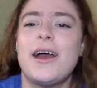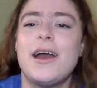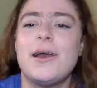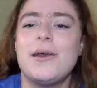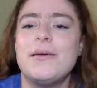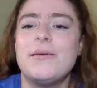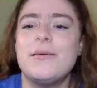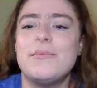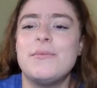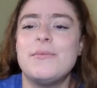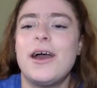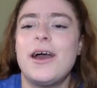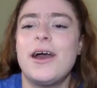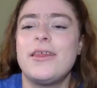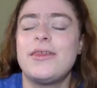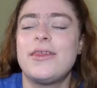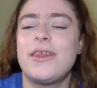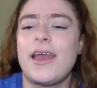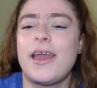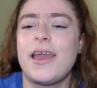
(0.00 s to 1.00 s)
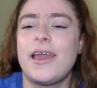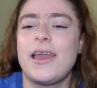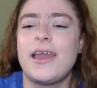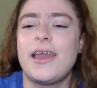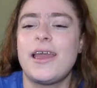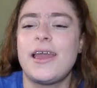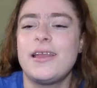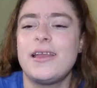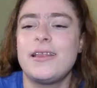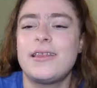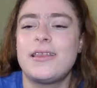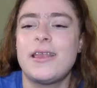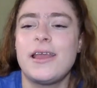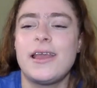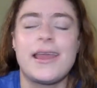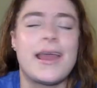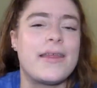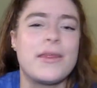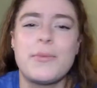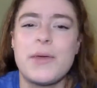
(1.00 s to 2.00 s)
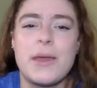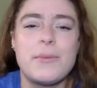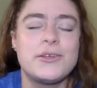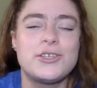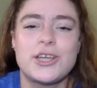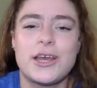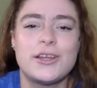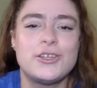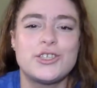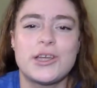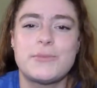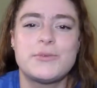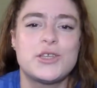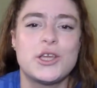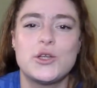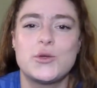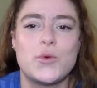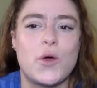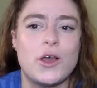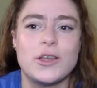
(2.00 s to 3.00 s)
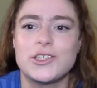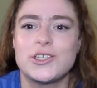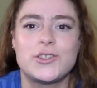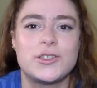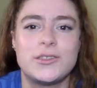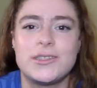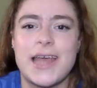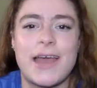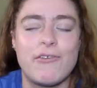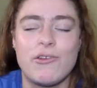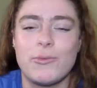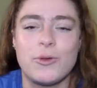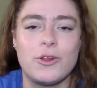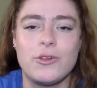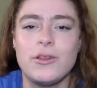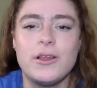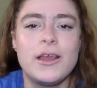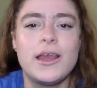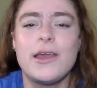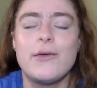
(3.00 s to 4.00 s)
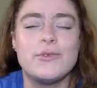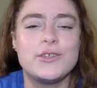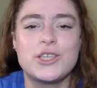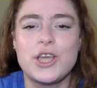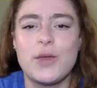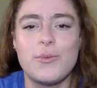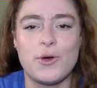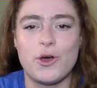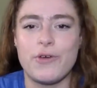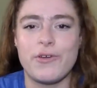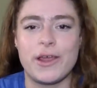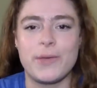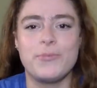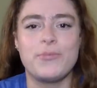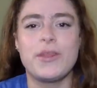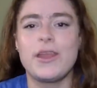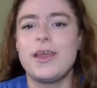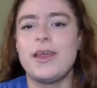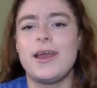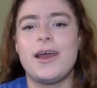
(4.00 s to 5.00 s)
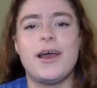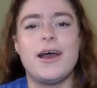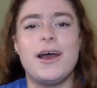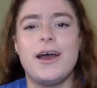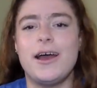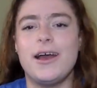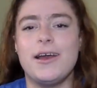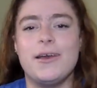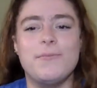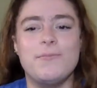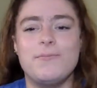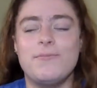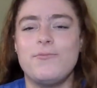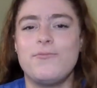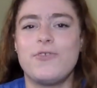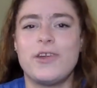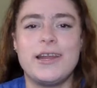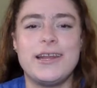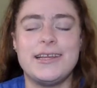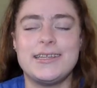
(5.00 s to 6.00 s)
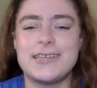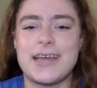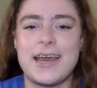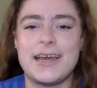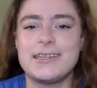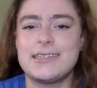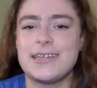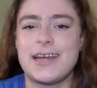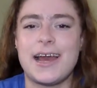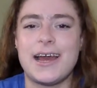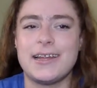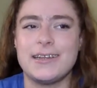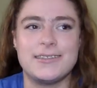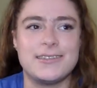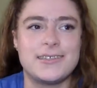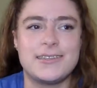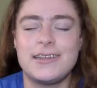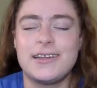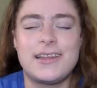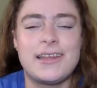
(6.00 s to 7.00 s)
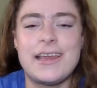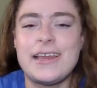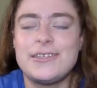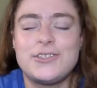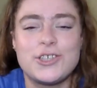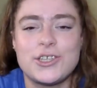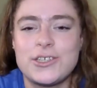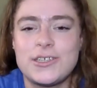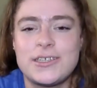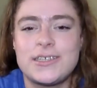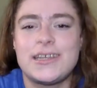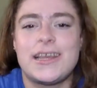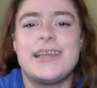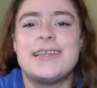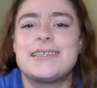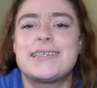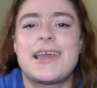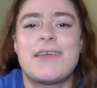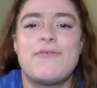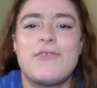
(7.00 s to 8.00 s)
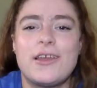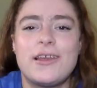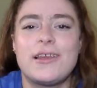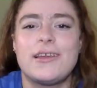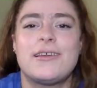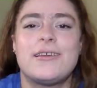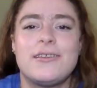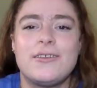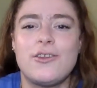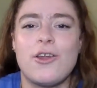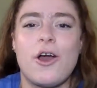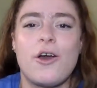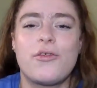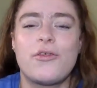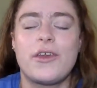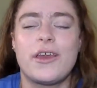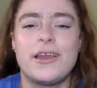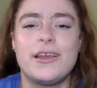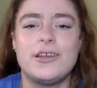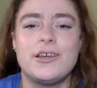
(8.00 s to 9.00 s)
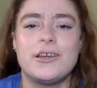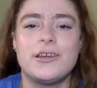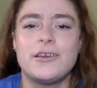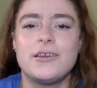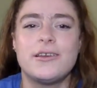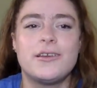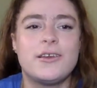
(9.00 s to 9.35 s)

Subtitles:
the baby challenge episode was terrible. It was so boring, really dead, and it's giving nothing